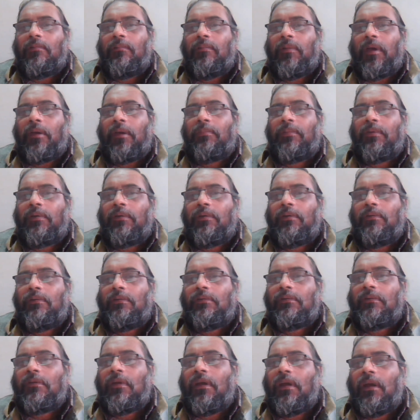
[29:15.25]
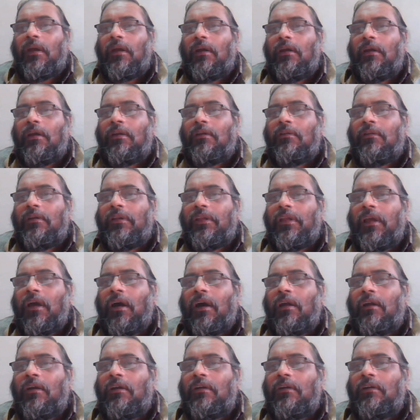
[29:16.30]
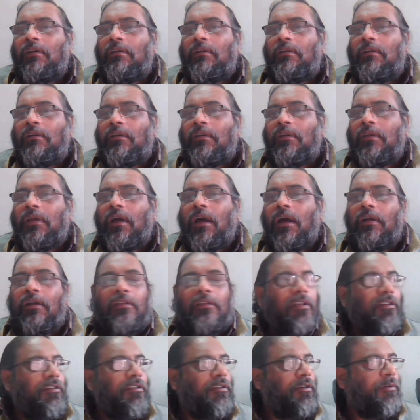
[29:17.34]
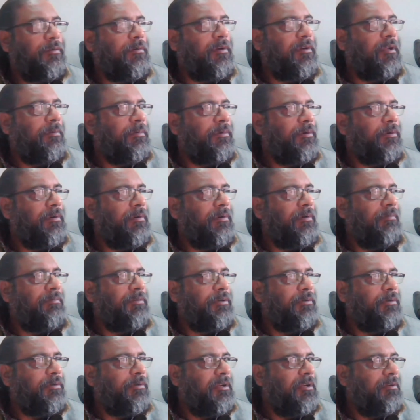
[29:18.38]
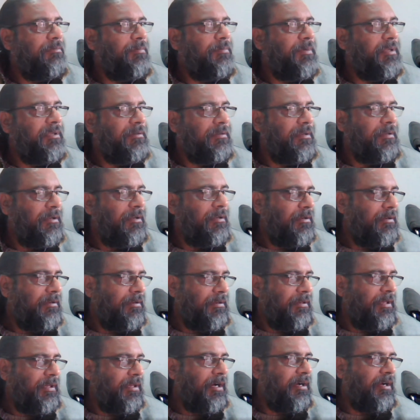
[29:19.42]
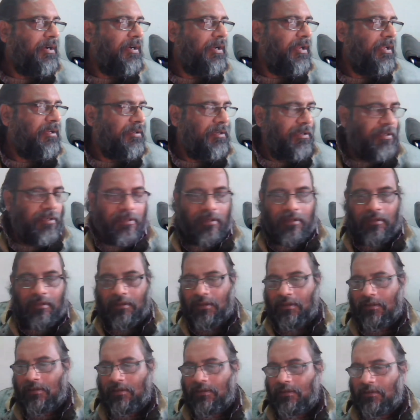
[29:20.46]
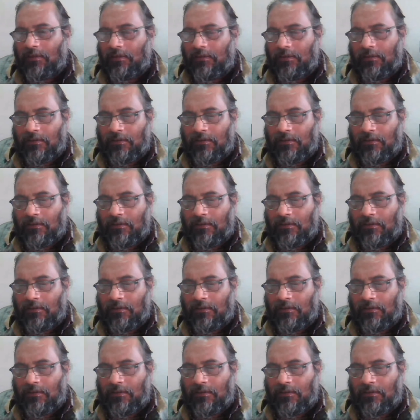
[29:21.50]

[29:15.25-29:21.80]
MapReduce and Yarn. Yarn is a scheduler program. Scheduler means that takes care of this